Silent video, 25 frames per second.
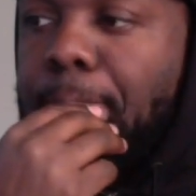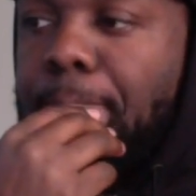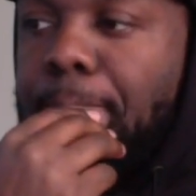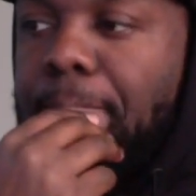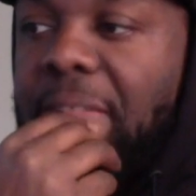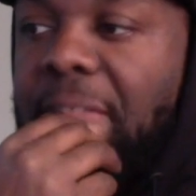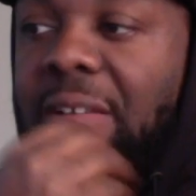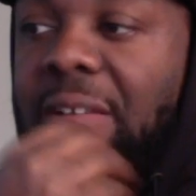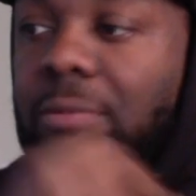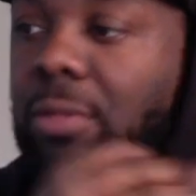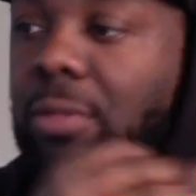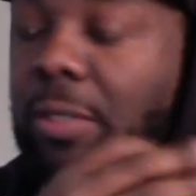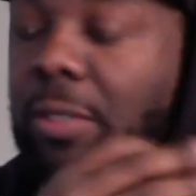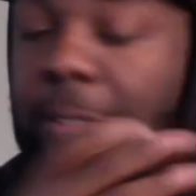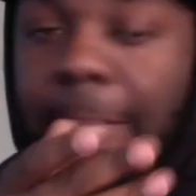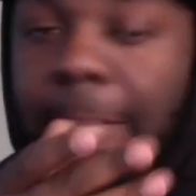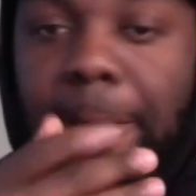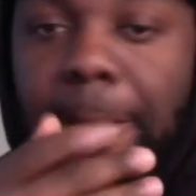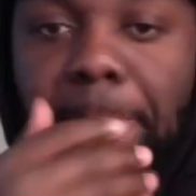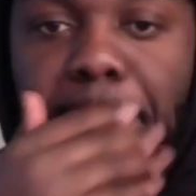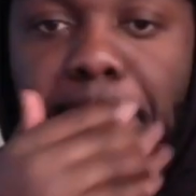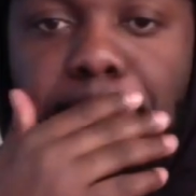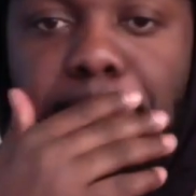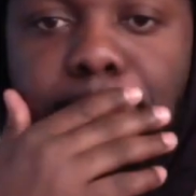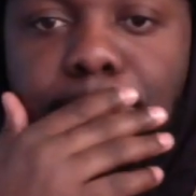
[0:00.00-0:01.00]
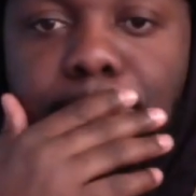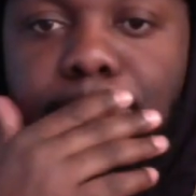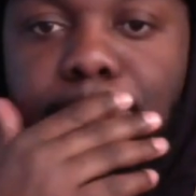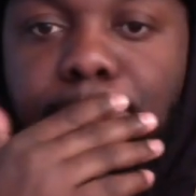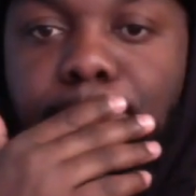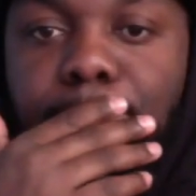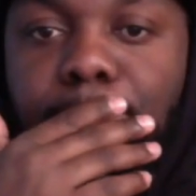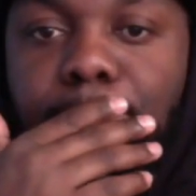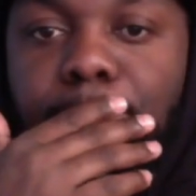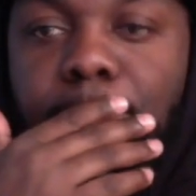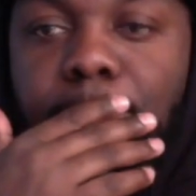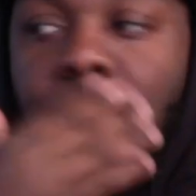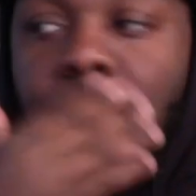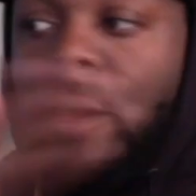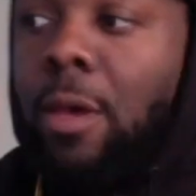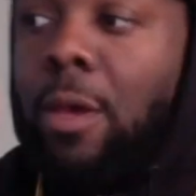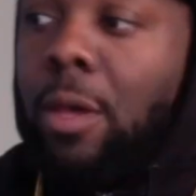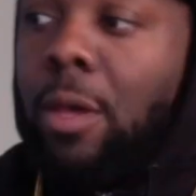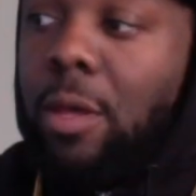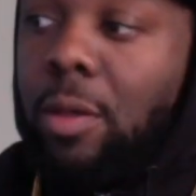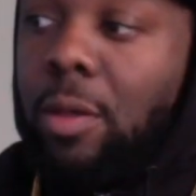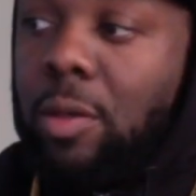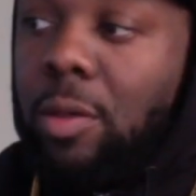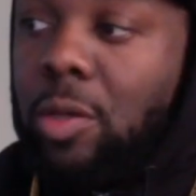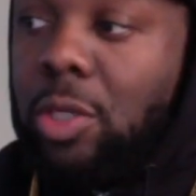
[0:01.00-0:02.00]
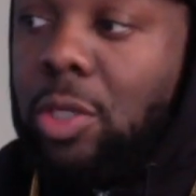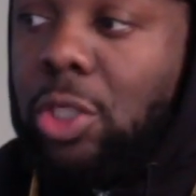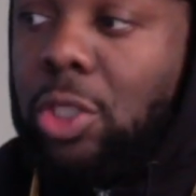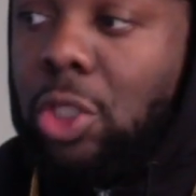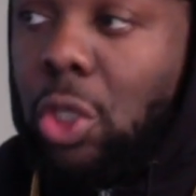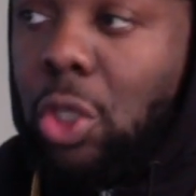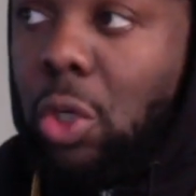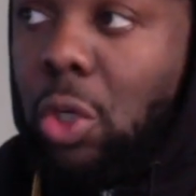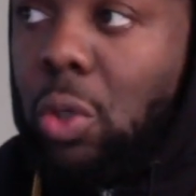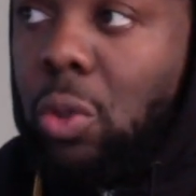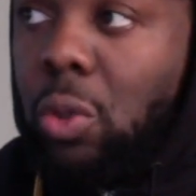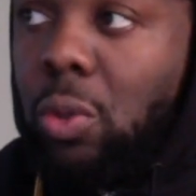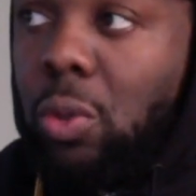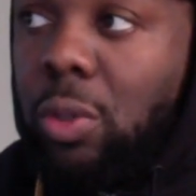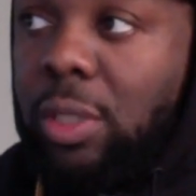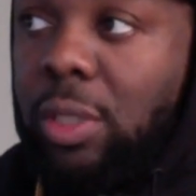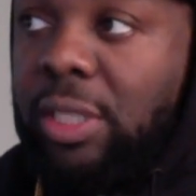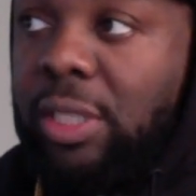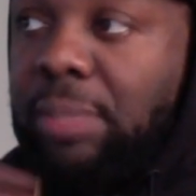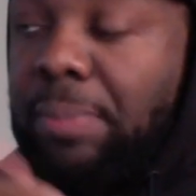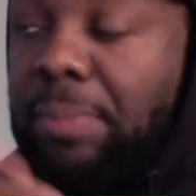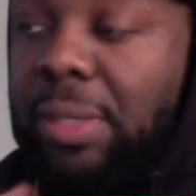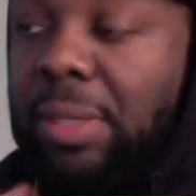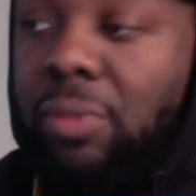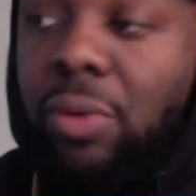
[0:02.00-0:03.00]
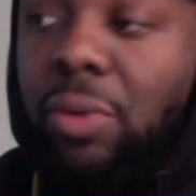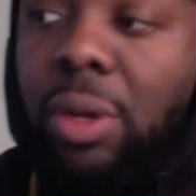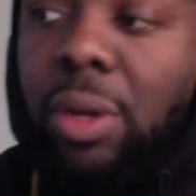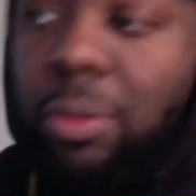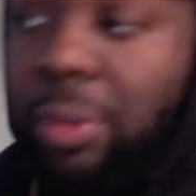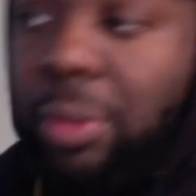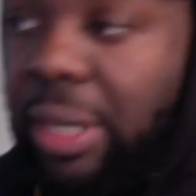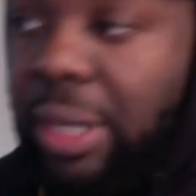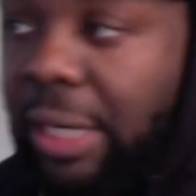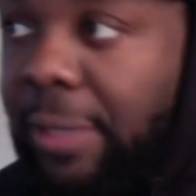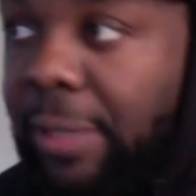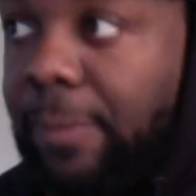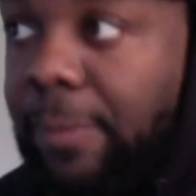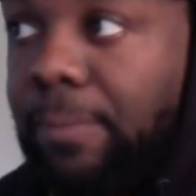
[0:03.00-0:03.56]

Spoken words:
That was a good game. So, let's be real with it.